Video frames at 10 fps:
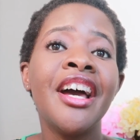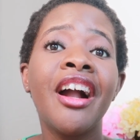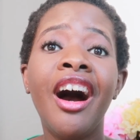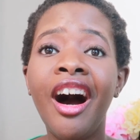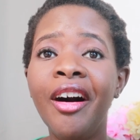the
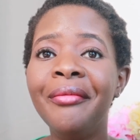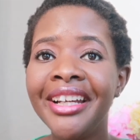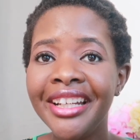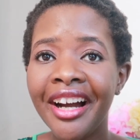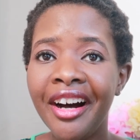
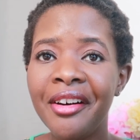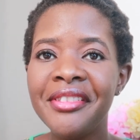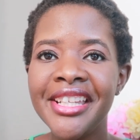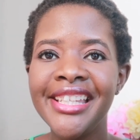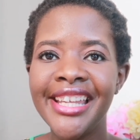comment
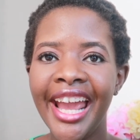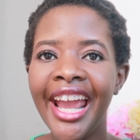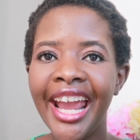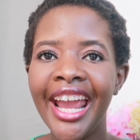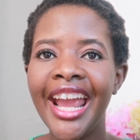of the
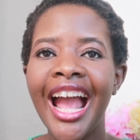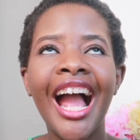day.